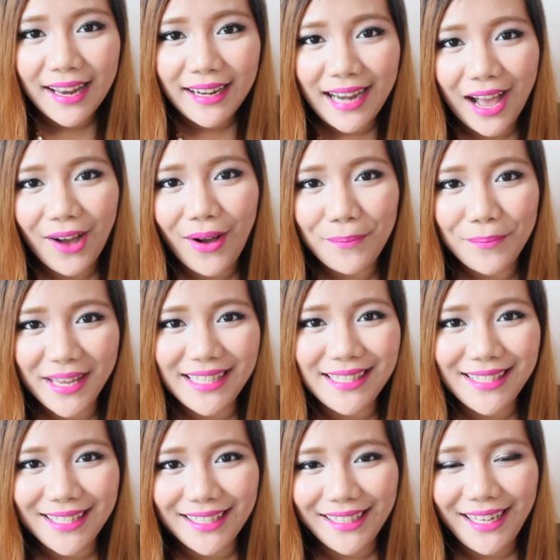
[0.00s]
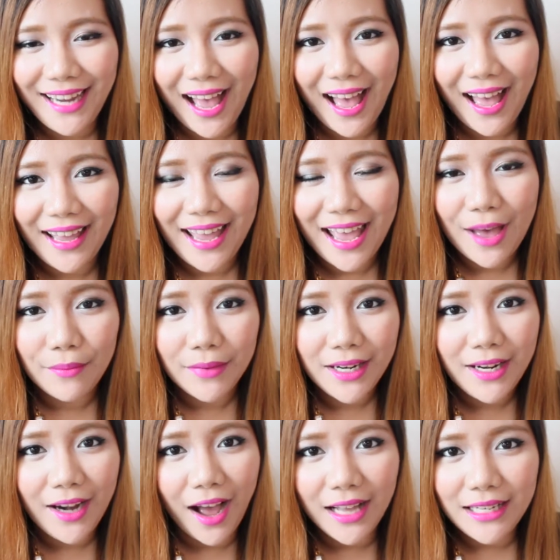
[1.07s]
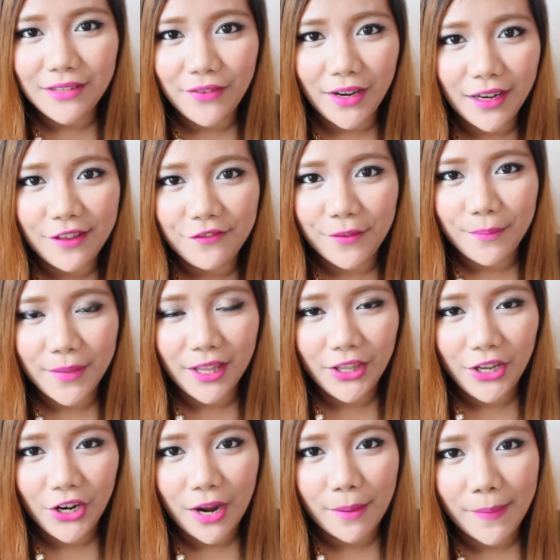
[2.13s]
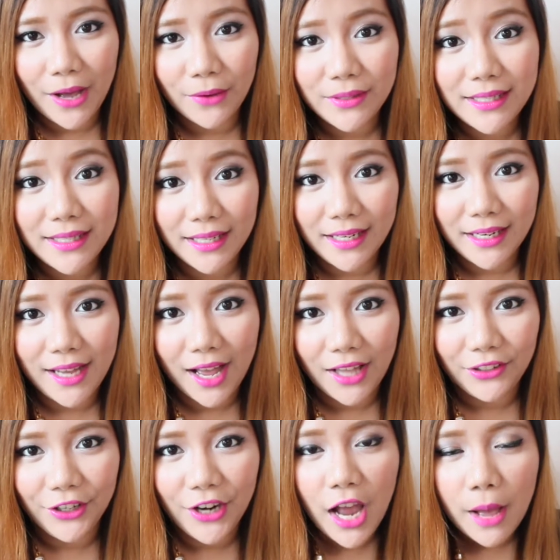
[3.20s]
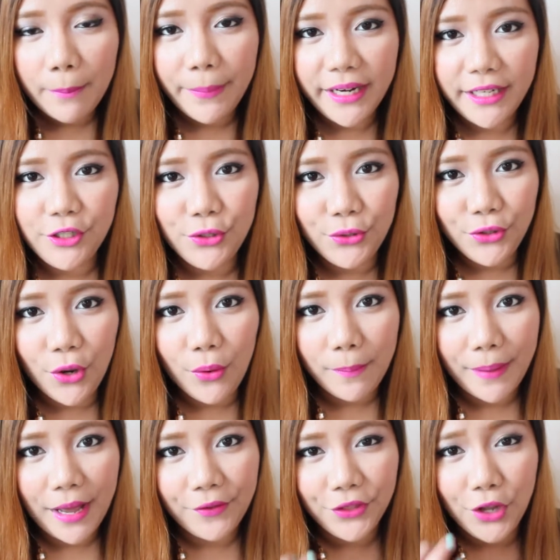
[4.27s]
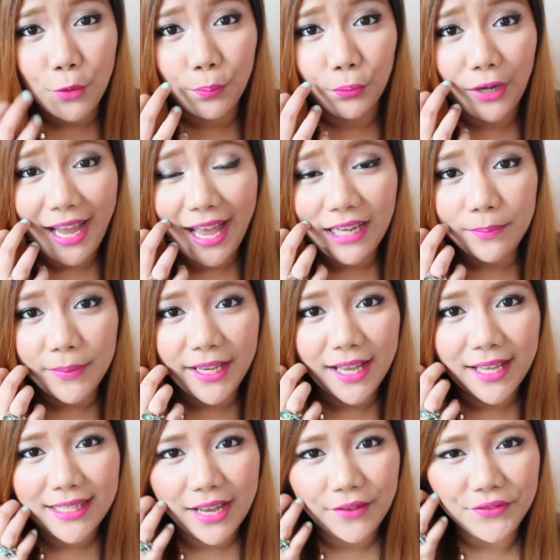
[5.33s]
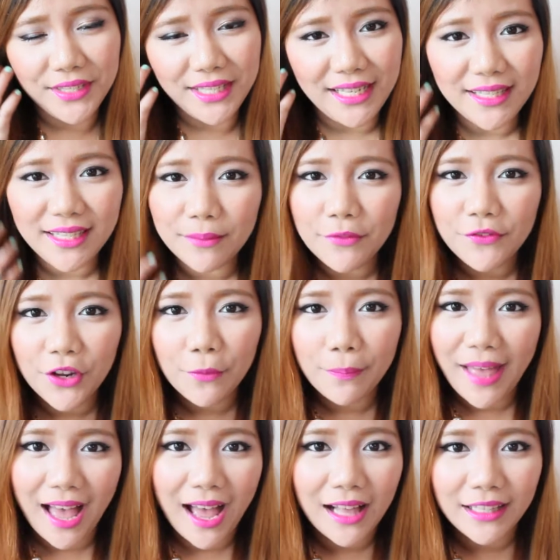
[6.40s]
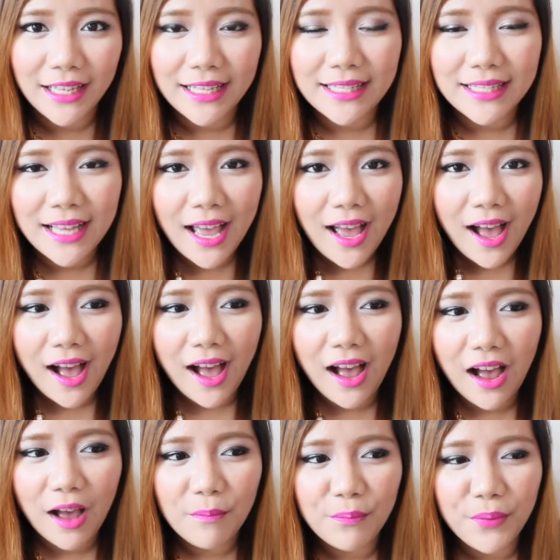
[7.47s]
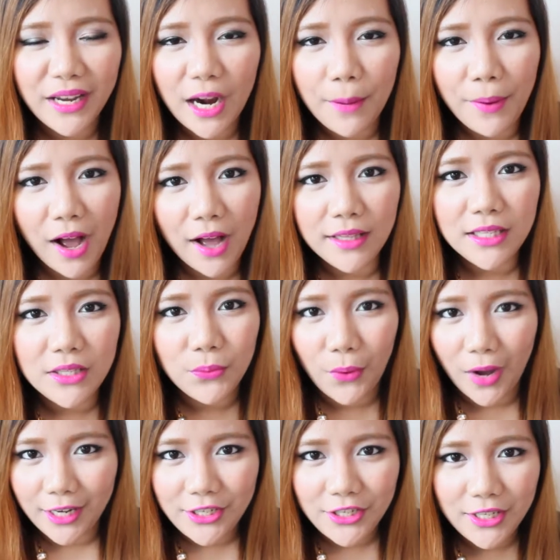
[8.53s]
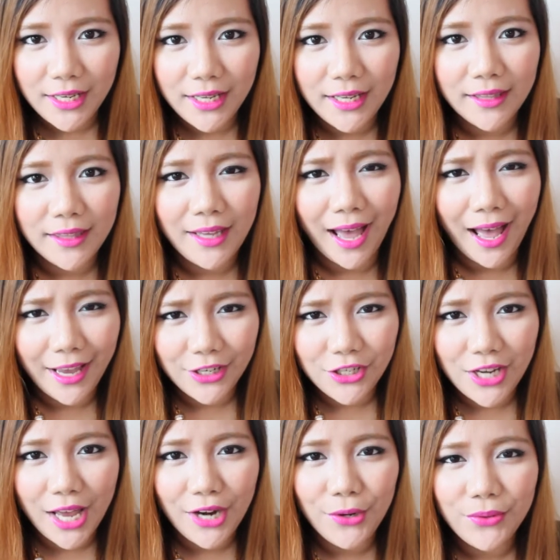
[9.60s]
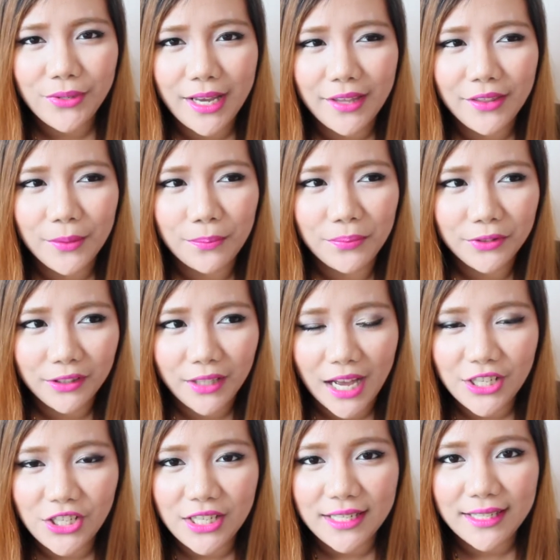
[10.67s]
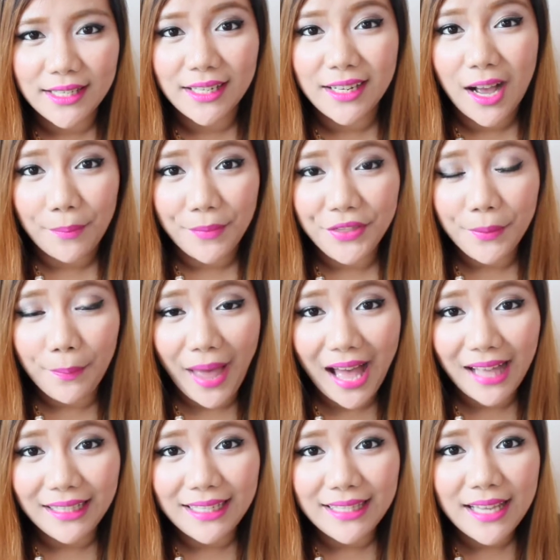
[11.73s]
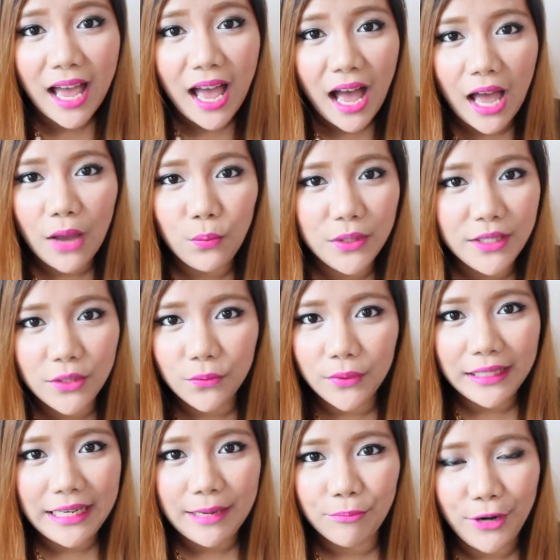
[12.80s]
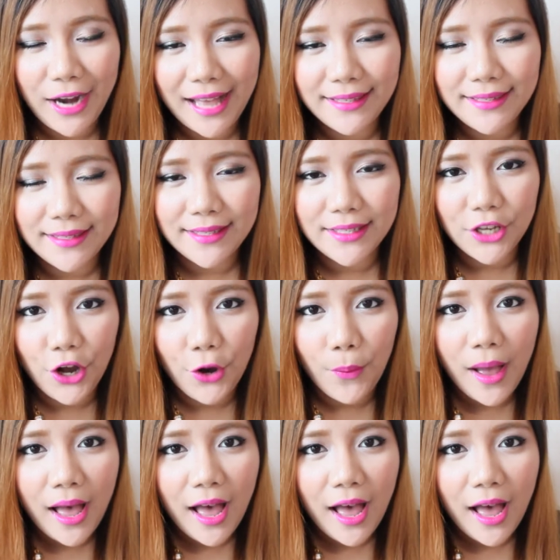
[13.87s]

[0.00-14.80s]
Now, basically, I am not very familiar about City Color, but I do know about their brand because I've seen some of their palettes, but upon swatching the eyeshadows and the blushes that come in the palettes, I wasn't really impressed, so